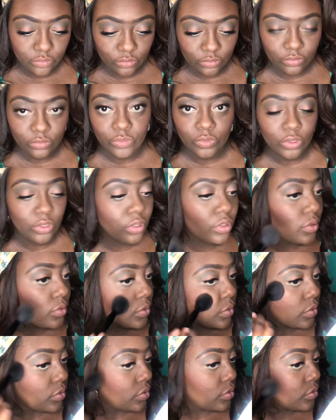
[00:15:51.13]
so I'm going
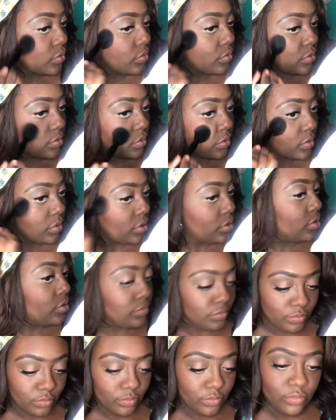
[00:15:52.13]
in little by little